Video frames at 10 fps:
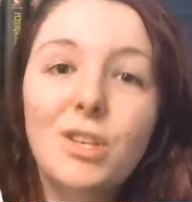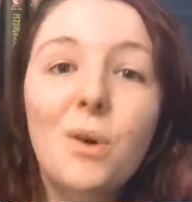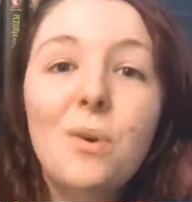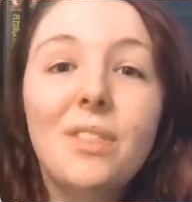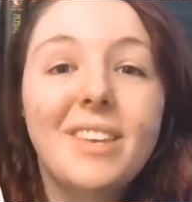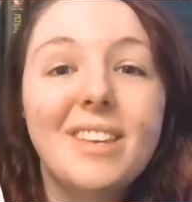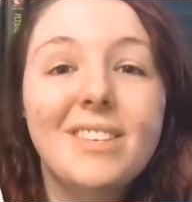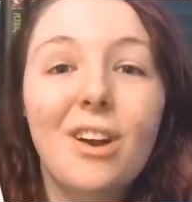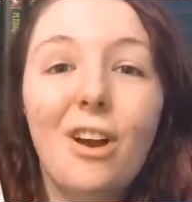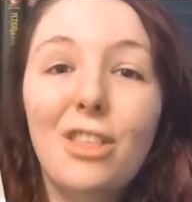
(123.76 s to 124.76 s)
So
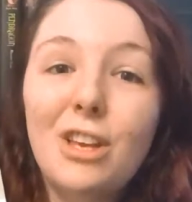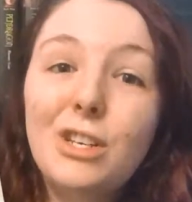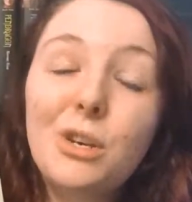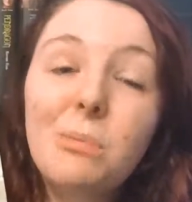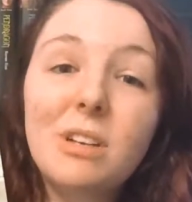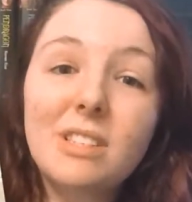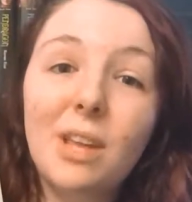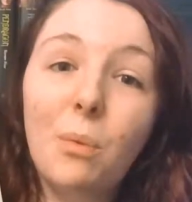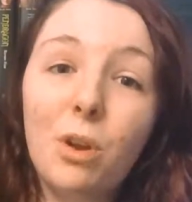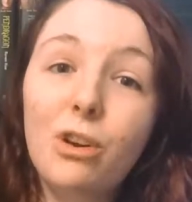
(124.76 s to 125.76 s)
these are the two books
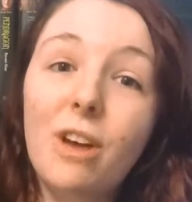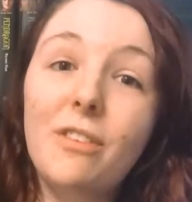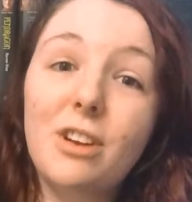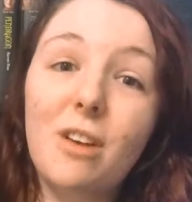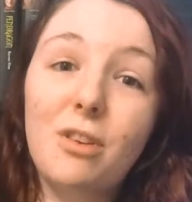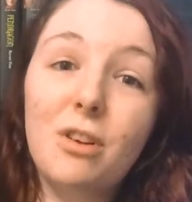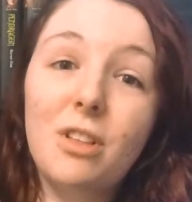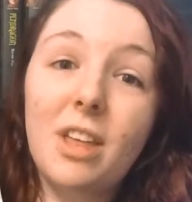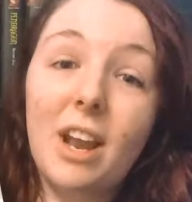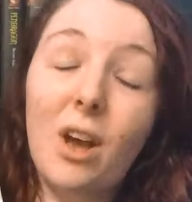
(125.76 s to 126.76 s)
and one graphic
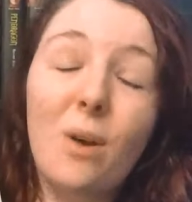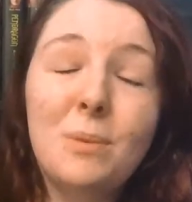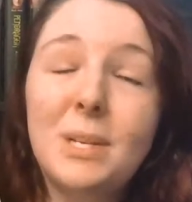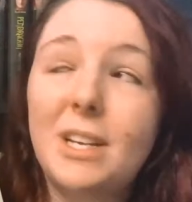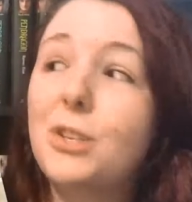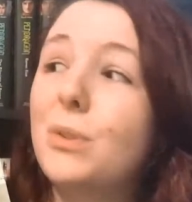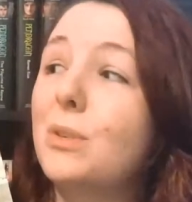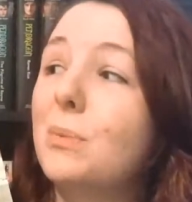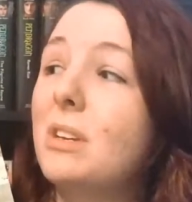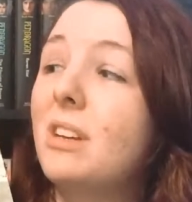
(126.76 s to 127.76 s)
novel that I hope to get to
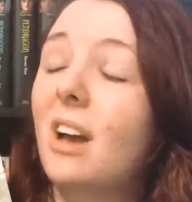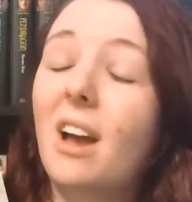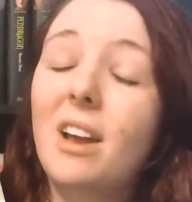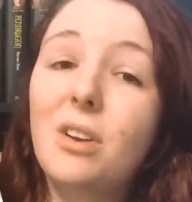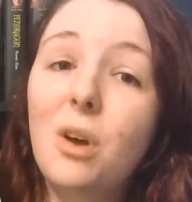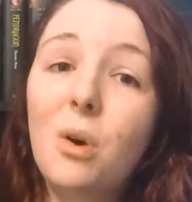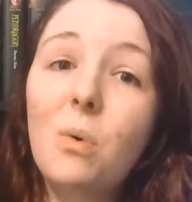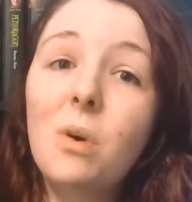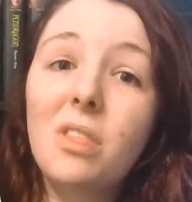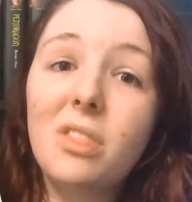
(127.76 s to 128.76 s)
this week. I
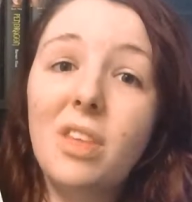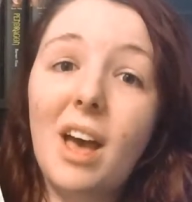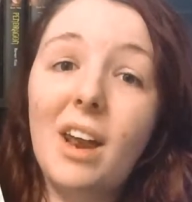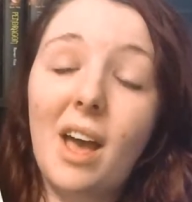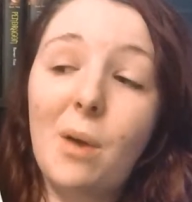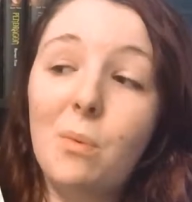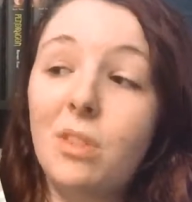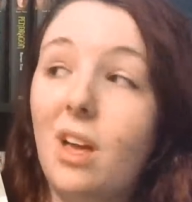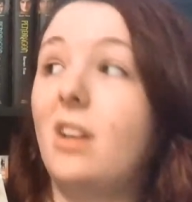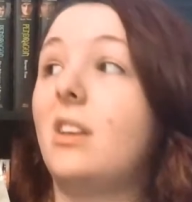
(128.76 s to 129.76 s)
know that I will
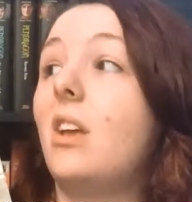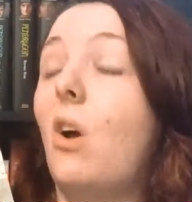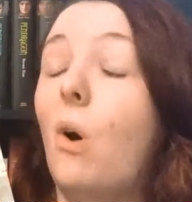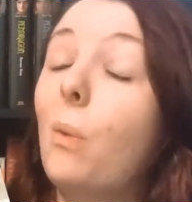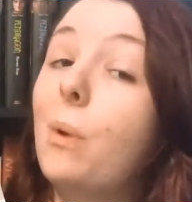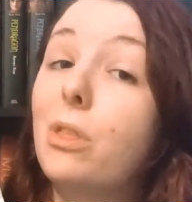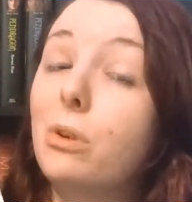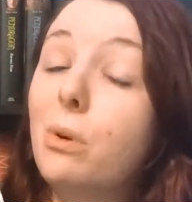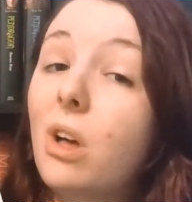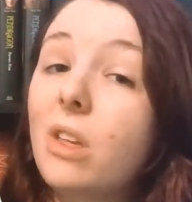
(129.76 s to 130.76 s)
not get all the way
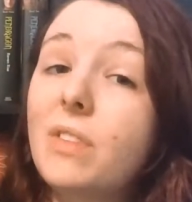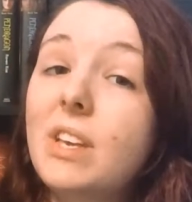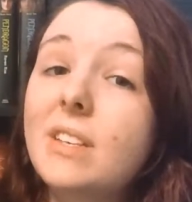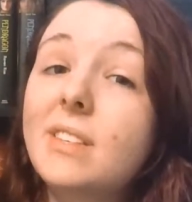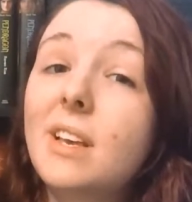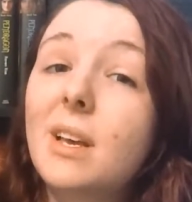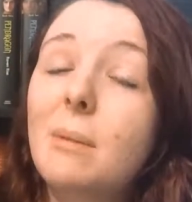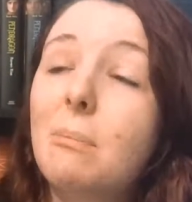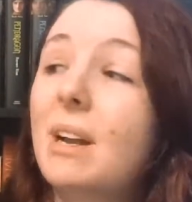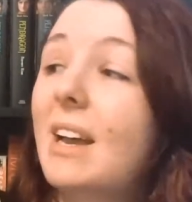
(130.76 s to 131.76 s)
through all of these,
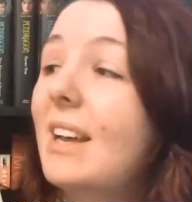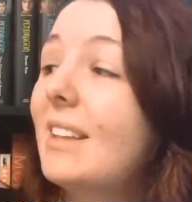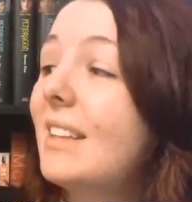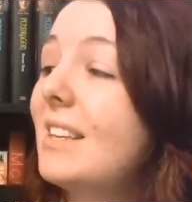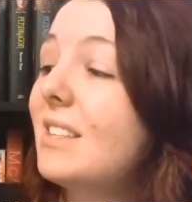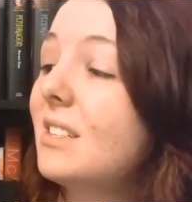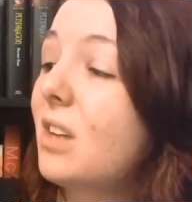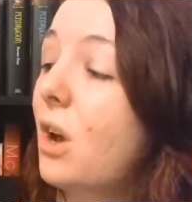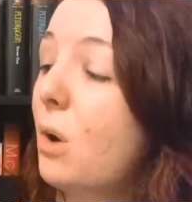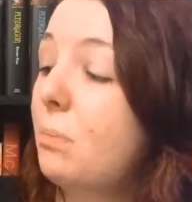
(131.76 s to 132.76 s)
but I at least
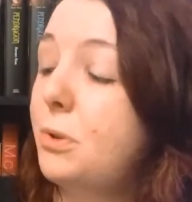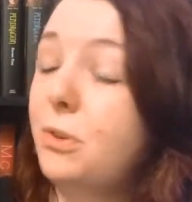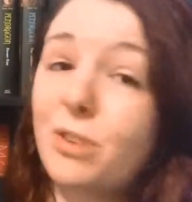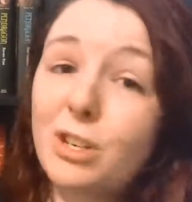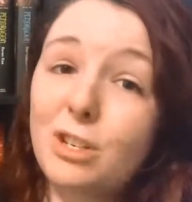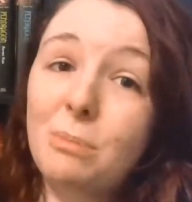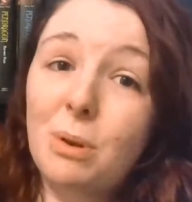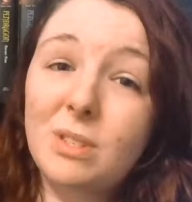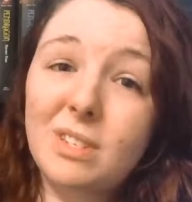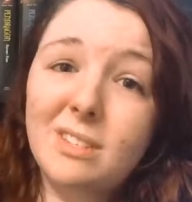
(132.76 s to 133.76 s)
hope to finish The
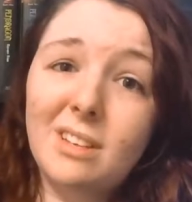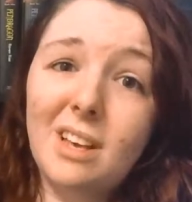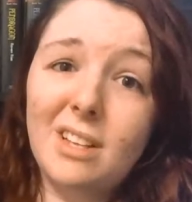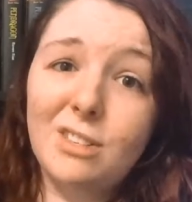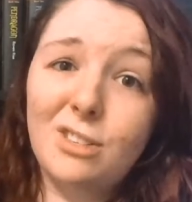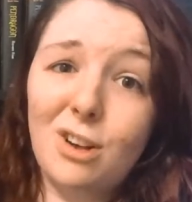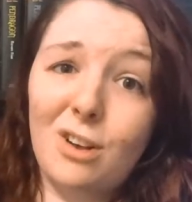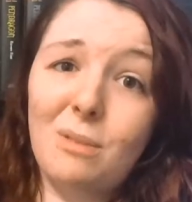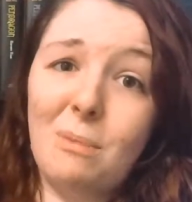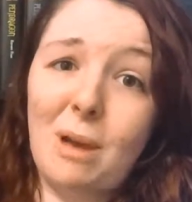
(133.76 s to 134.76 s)
Bone Season and
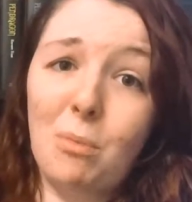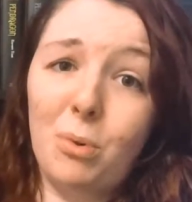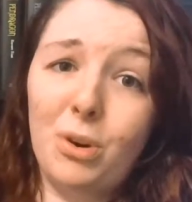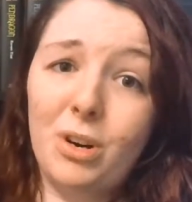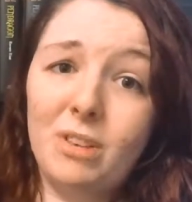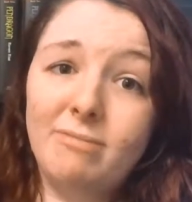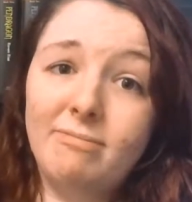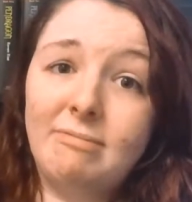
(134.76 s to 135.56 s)
start The Mime Order.